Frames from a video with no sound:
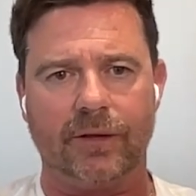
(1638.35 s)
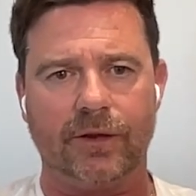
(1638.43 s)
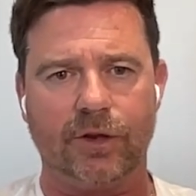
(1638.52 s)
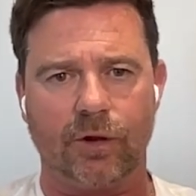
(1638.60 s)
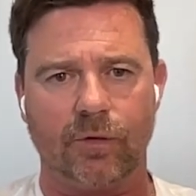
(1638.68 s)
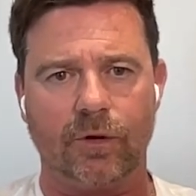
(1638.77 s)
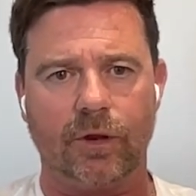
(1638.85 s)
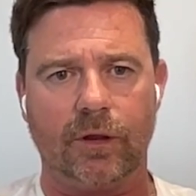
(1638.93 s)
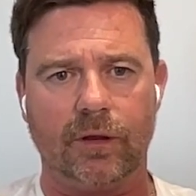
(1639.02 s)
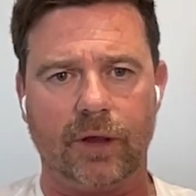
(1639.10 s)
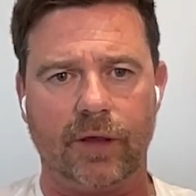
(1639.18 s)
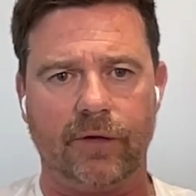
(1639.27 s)
You know,
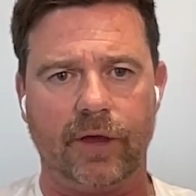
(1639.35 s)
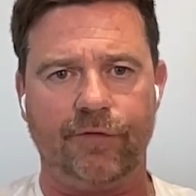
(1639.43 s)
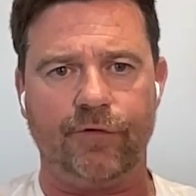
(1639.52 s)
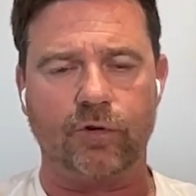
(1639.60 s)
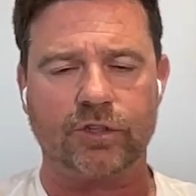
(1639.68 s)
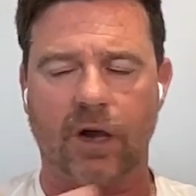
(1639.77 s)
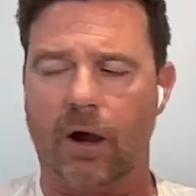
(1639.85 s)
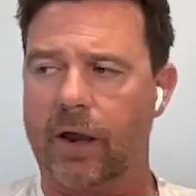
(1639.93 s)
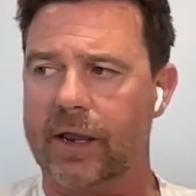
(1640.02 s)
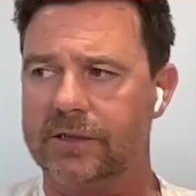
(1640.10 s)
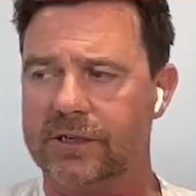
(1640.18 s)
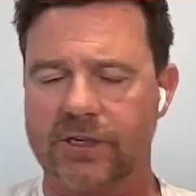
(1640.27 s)
if your target
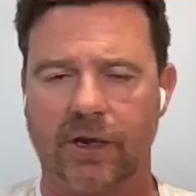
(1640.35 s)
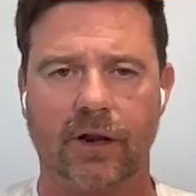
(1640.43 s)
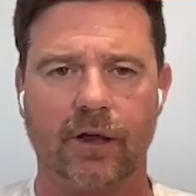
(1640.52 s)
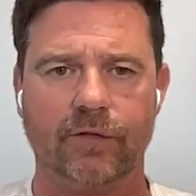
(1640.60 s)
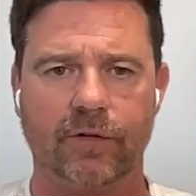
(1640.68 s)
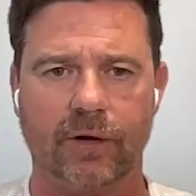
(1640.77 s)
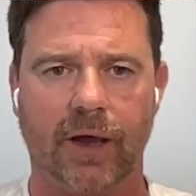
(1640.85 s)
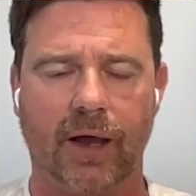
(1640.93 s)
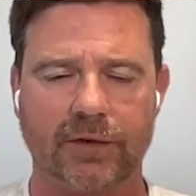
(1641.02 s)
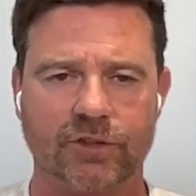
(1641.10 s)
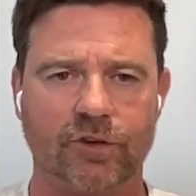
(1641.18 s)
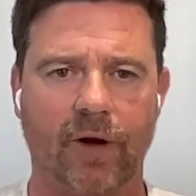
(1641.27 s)
is to turn over a
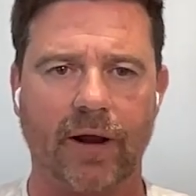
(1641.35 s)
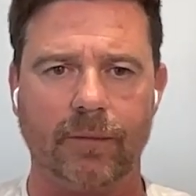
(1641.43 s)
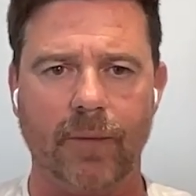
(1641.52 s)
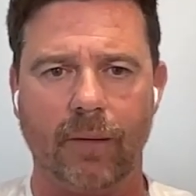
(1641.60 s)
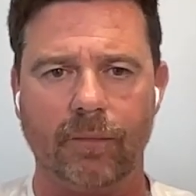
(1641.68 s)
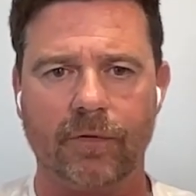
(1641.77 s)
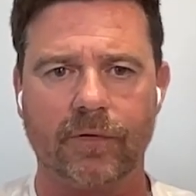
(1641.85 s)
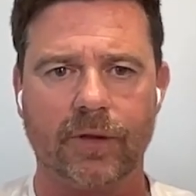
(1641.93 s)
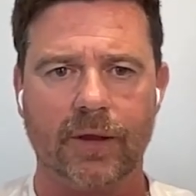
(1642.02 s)
hundred grand a month,